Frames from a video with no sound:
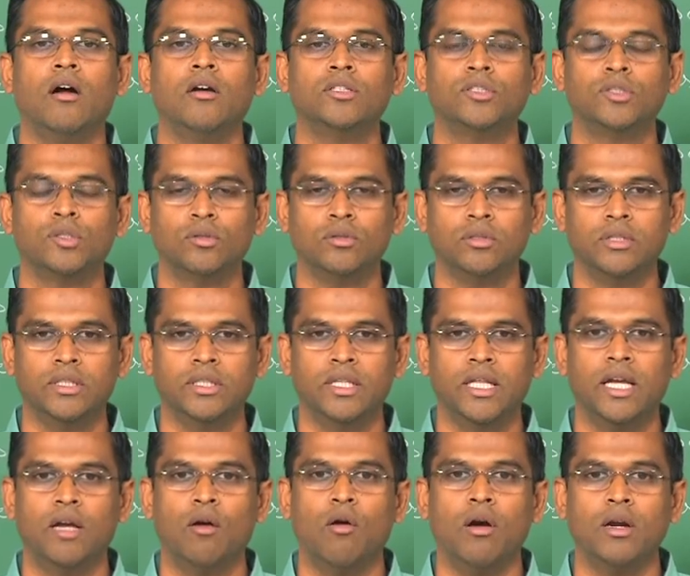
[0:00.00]
also
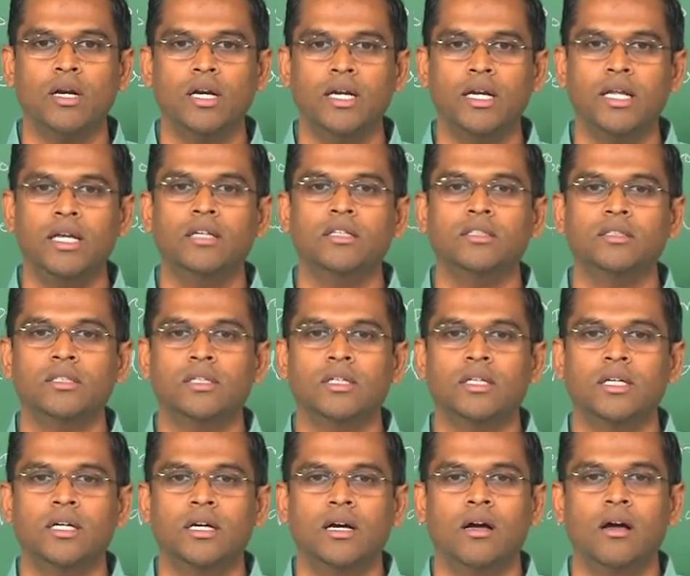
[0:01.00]
the quantity
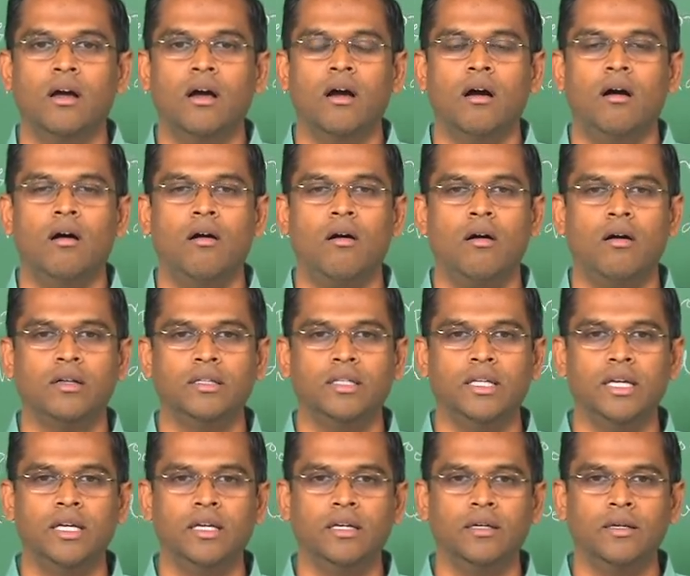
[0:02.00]
or
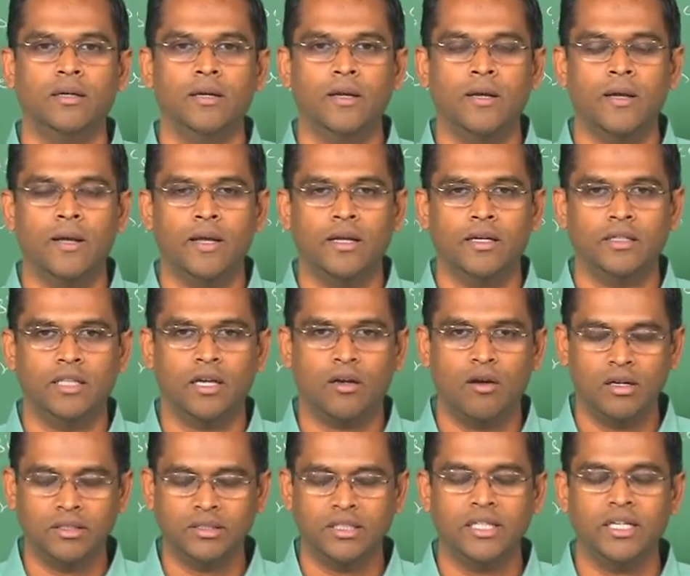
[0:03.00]
the
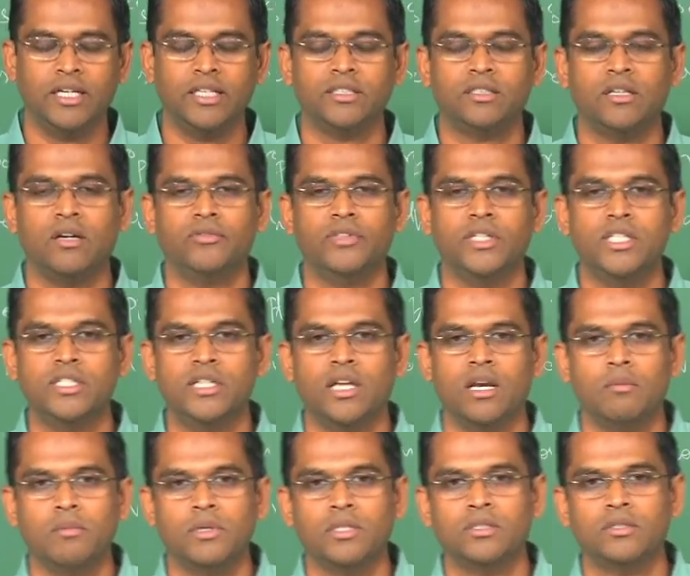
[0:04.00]
concentration of each
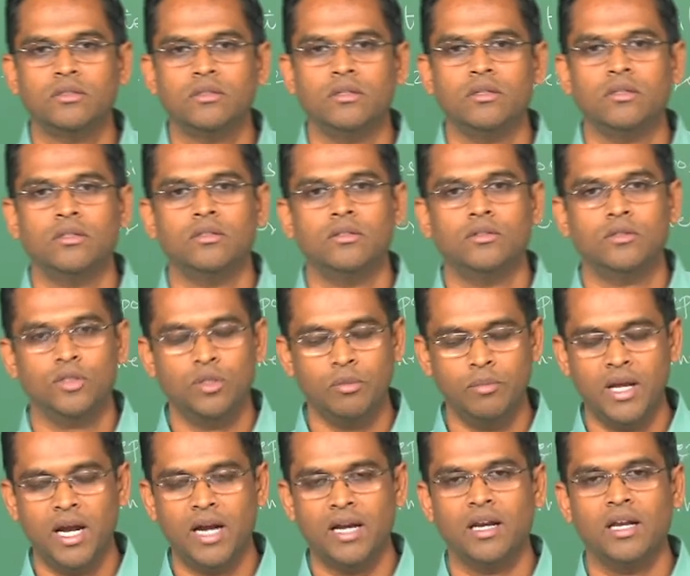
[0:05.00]
element to
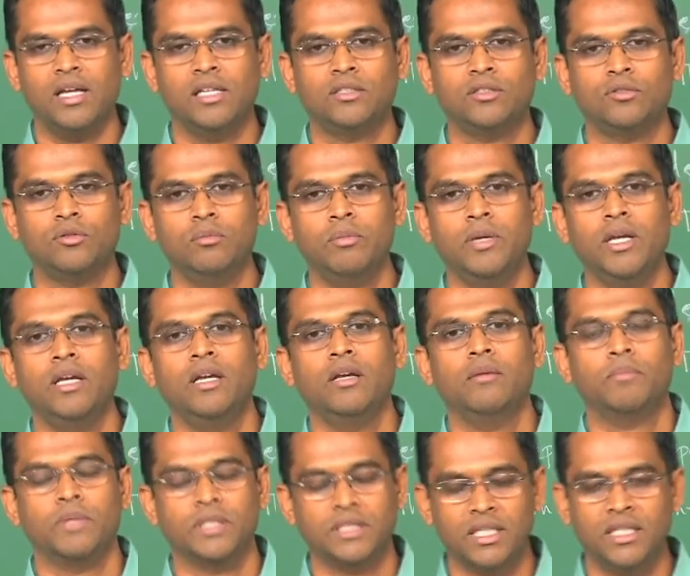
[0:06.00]
be analyzed should be
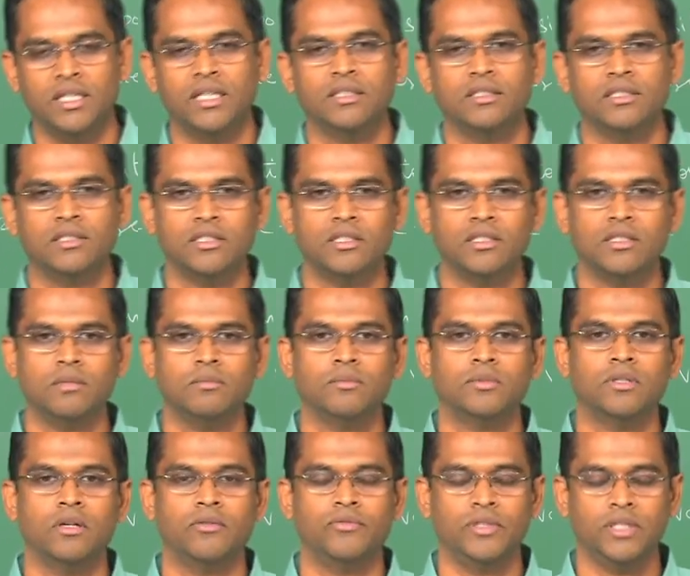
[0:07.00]
present in the system
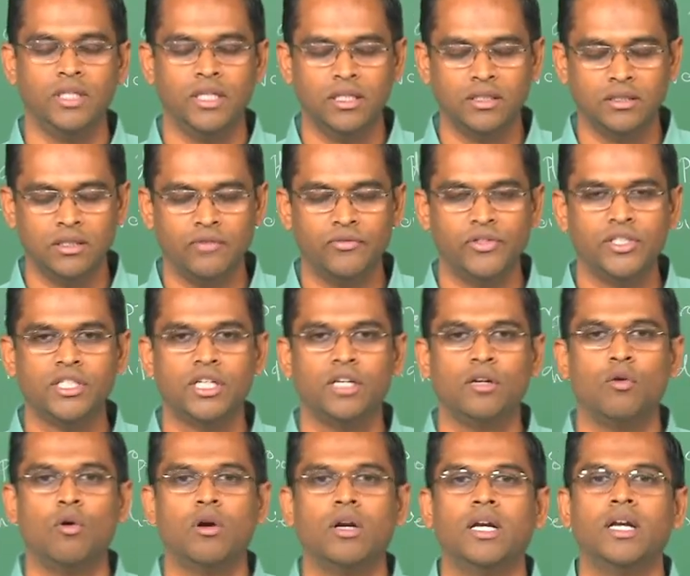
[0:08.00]
in
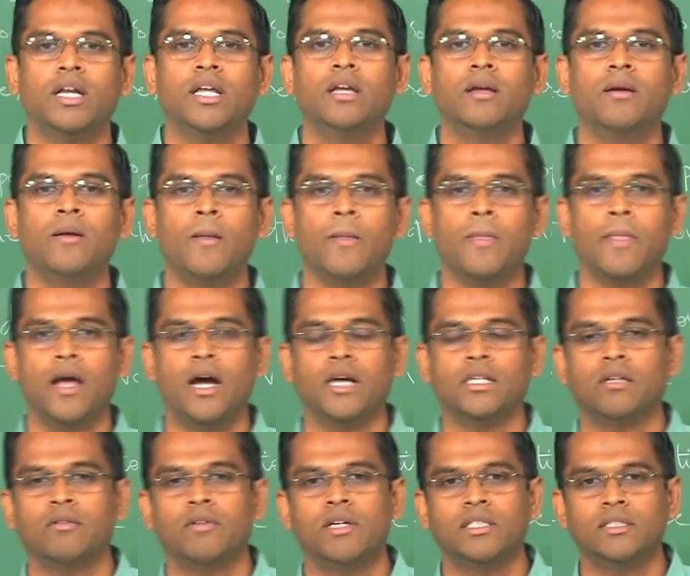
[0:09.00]
sufficient quantity,
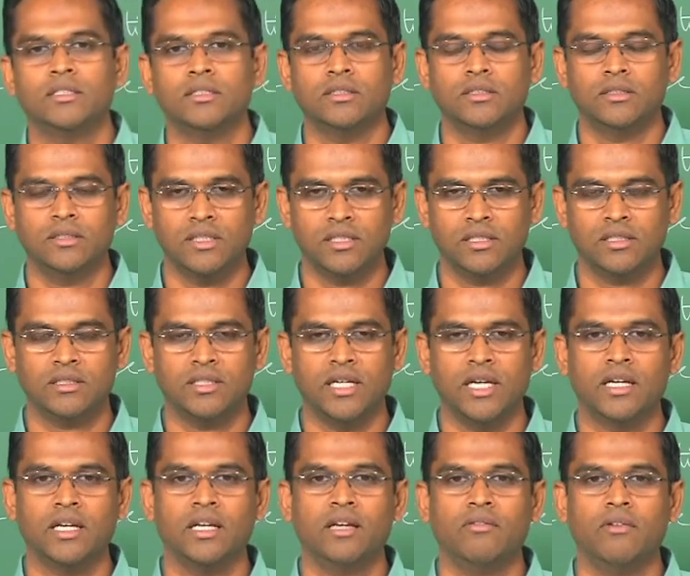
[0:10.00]
otherwise this
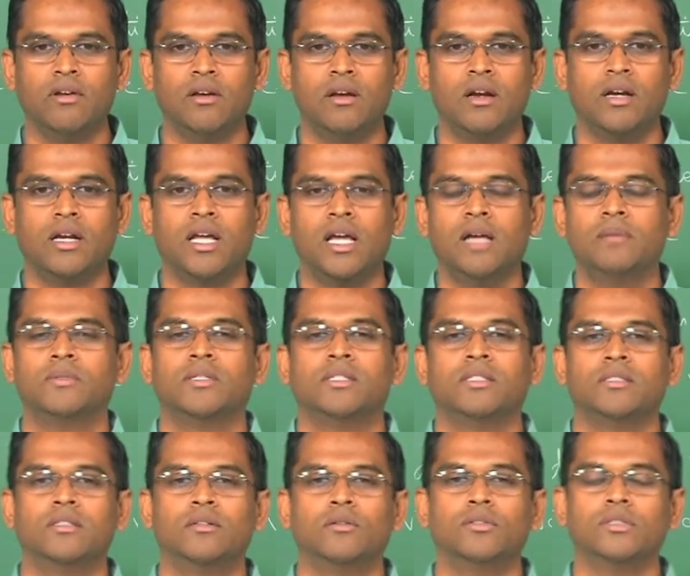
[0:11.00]
technique will not capture
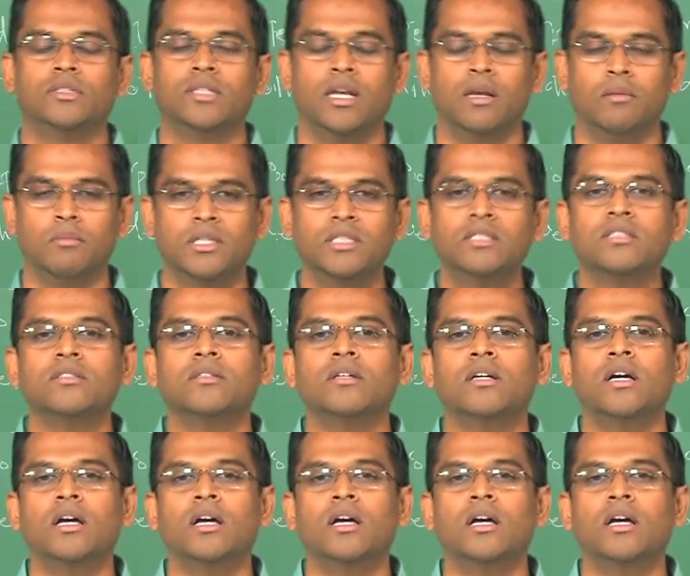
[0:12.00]
those elements.